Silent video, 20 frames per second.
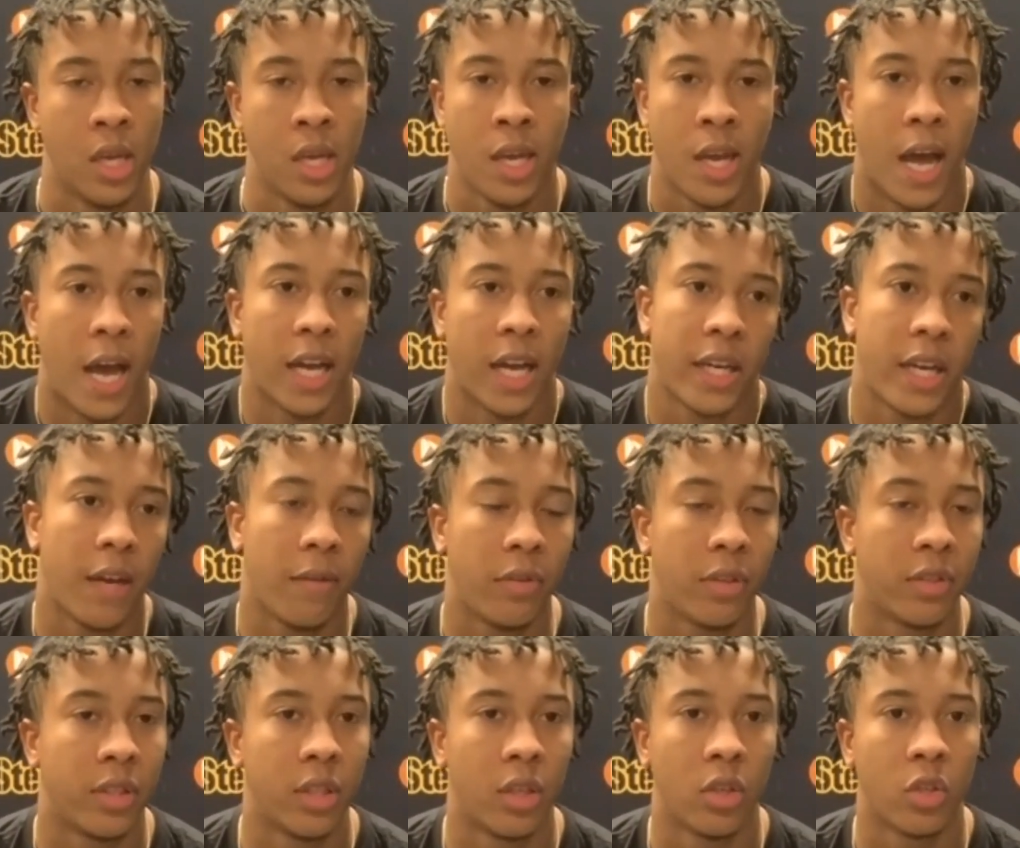I can definitely
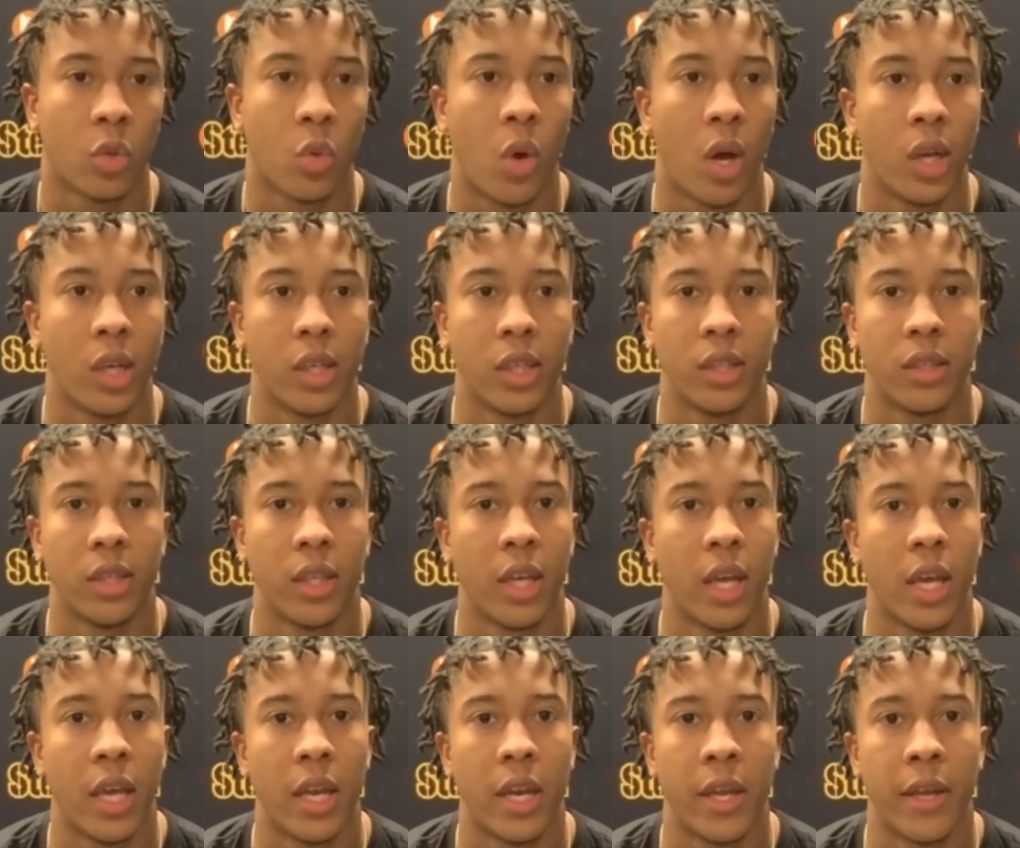see those qualities in,
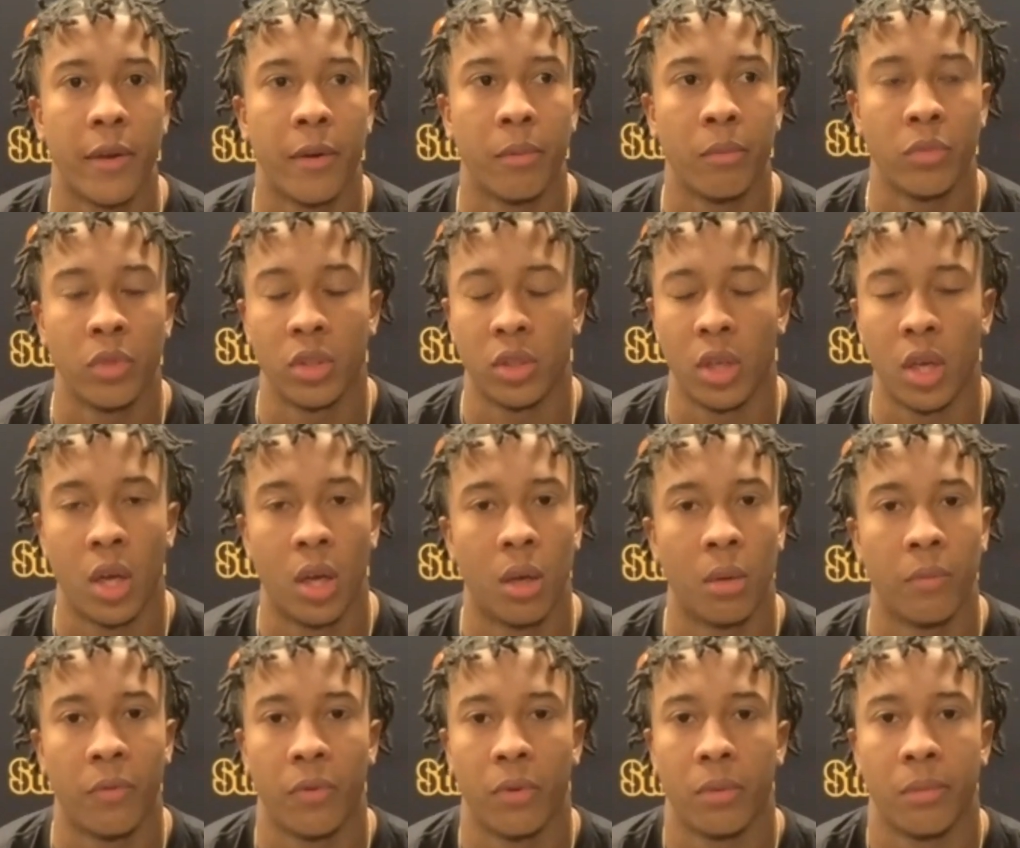in him just um,
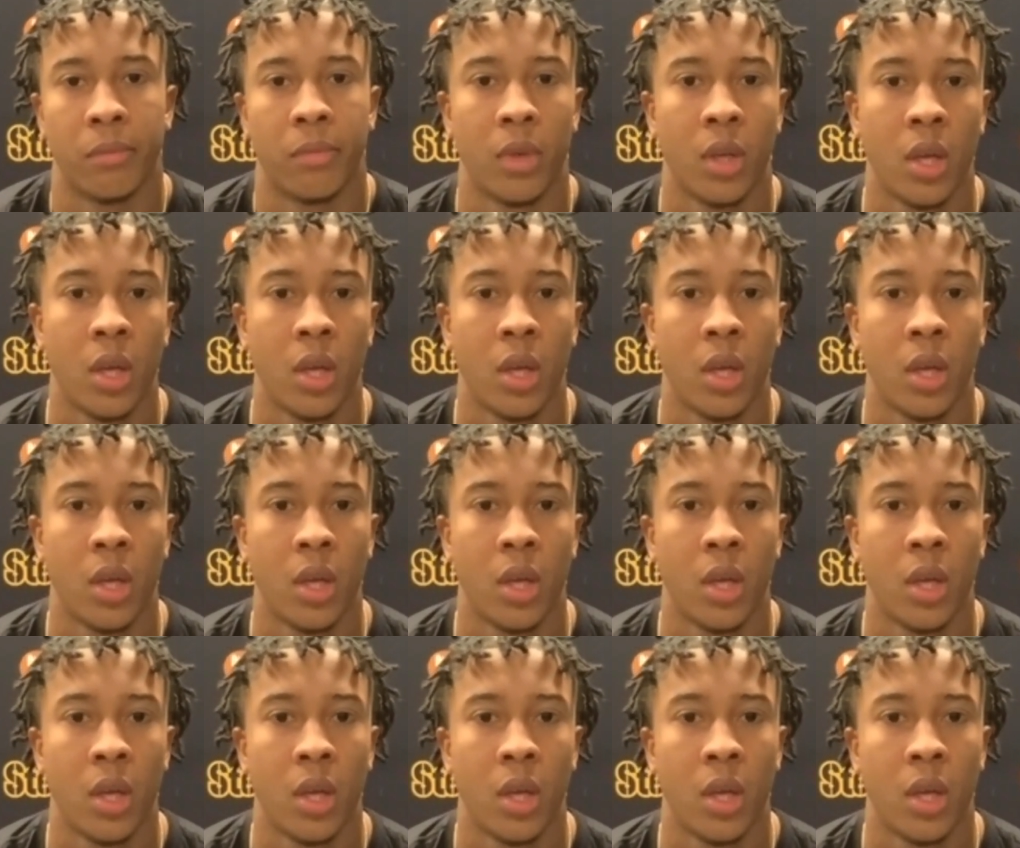from